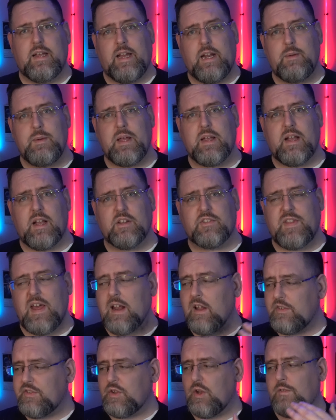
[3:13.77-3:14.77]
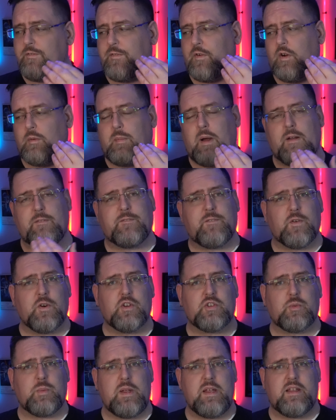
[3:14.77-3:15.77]
Anyway, guys, that'll do it for my
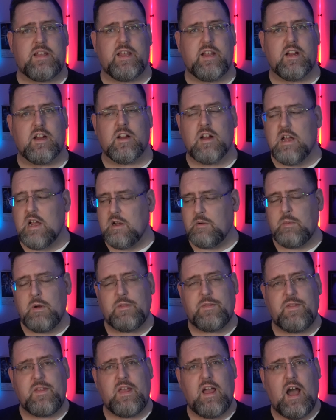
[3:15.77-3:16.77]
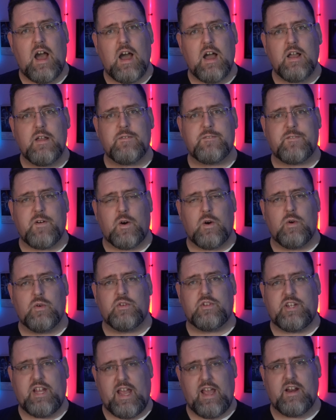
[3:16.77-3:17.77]
first week here with the
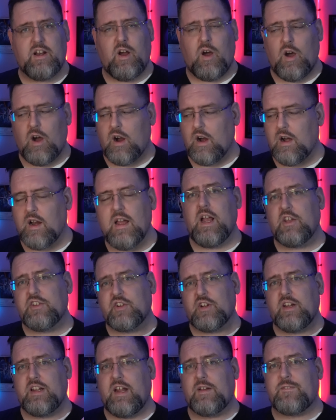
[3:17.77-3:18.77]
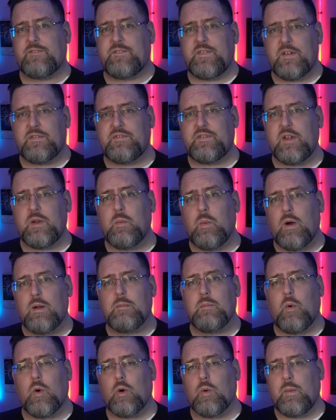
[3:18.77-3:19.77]
iPhone XR. You guys are gonna get
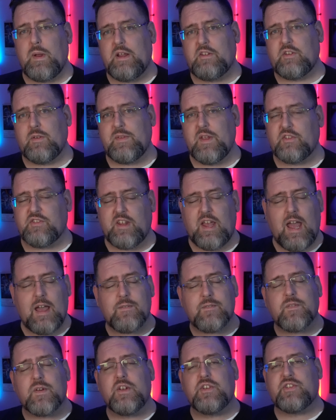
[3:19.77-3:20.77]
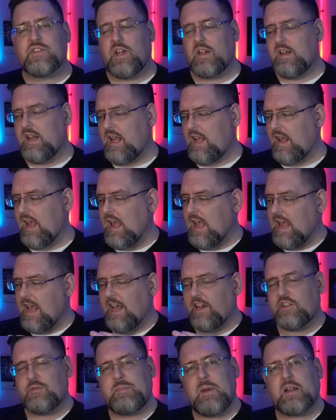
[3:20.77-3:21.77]
51 more weeks of this every Sunday.
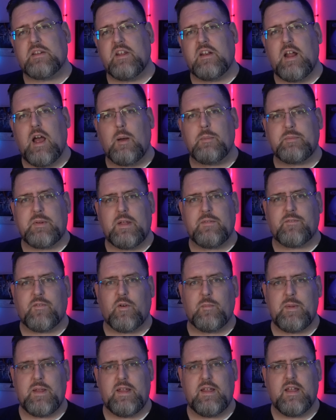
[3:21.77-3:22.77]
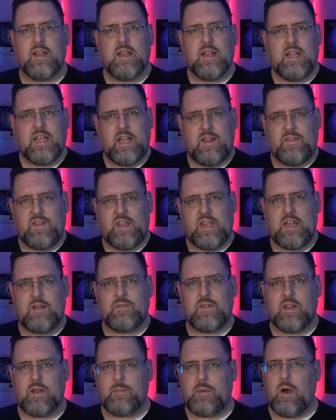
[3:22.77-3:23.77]
Expect an update for me in the
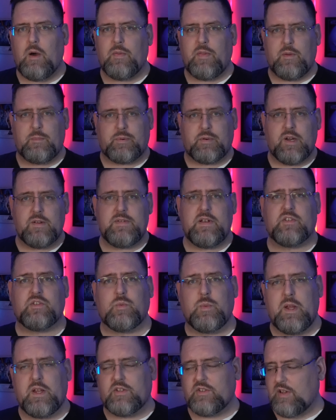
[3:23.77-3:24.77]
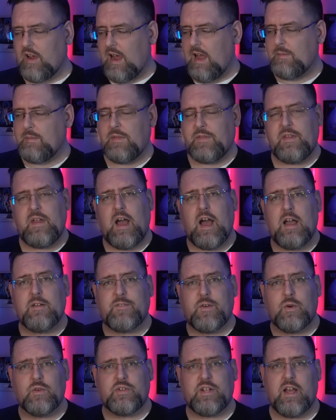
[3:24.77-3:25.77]
evening about the previous week's time with the
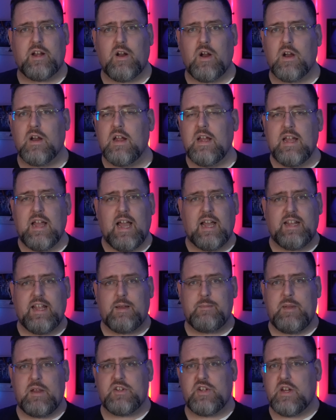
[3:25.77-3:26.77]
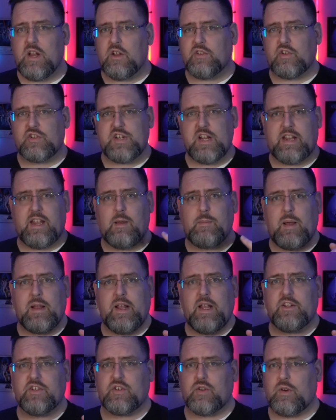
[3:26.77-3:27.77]
iPhone XR. Again, make sure you guys are checking out my
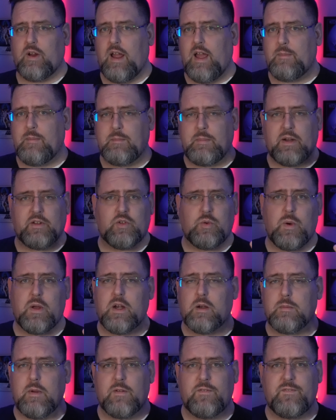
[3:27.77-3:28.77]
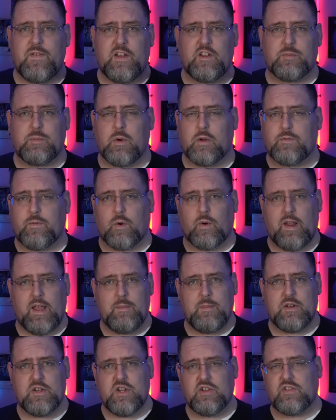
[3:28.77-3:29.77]
Instagram and my Twitter, and my Facebook for
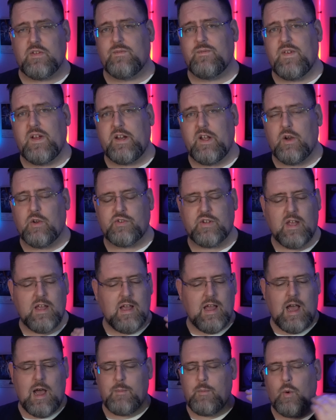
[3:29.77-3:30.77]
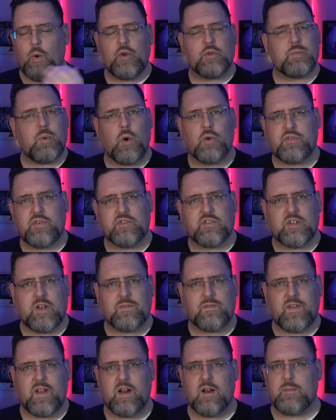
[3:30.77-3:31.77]
images and videos. I'm always posting
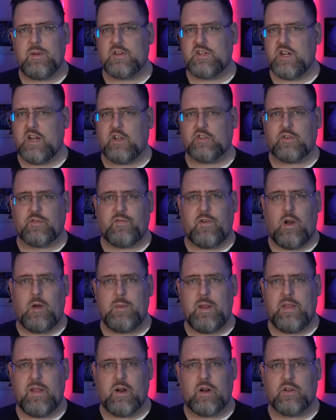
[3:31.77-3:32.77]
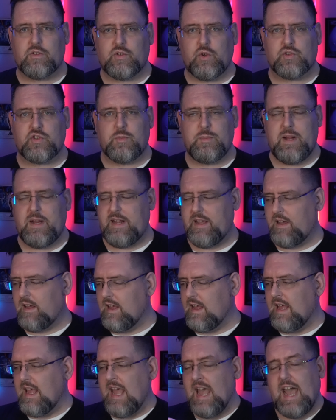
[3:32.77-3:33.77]
stuff there. Make sure you guys are following me there on social media.
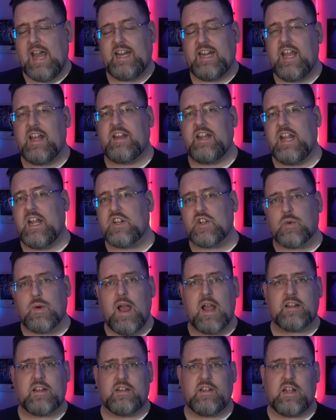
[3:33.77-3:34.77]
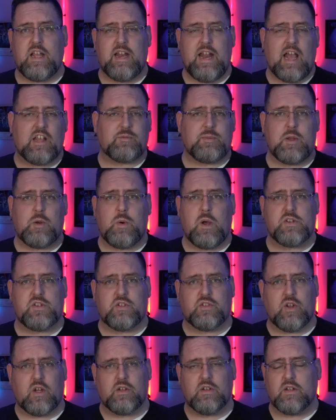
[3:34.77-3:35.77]
And again, interact and ask me
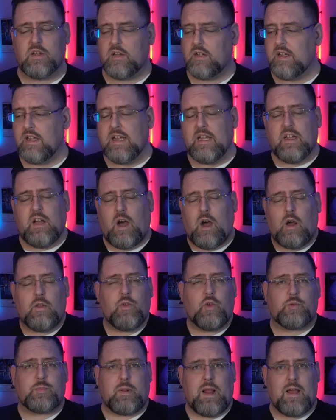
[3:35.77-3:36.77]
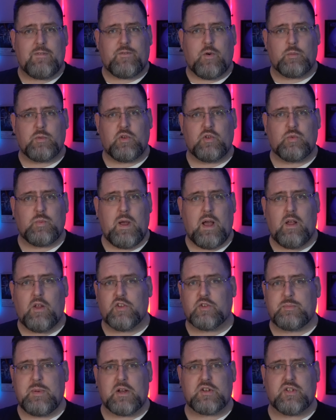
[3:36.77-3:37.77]
questions on uh, on those platforms as well,
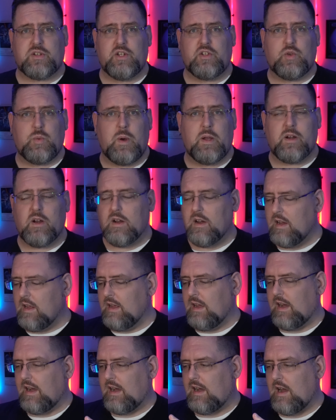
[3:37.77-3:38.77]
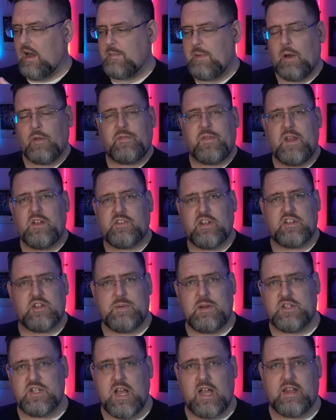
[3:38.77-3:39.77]
especially Twitter, uh, about things I
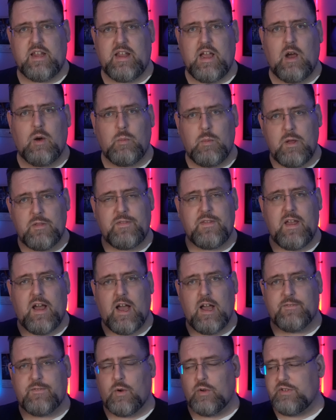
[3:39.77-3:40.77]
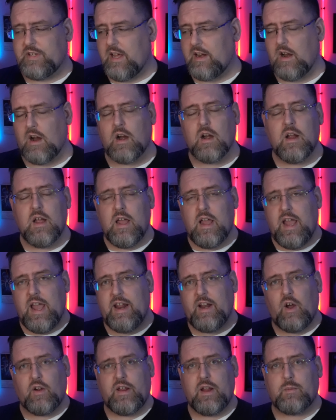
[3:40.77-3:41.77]
should be checking out with the iPhone XR,
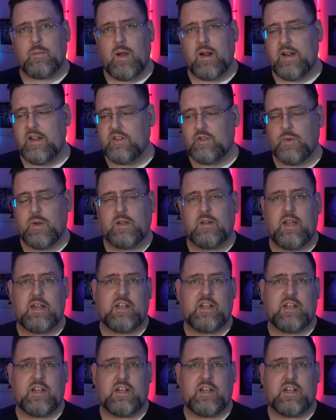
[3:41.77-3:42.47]
and I'll get right into it.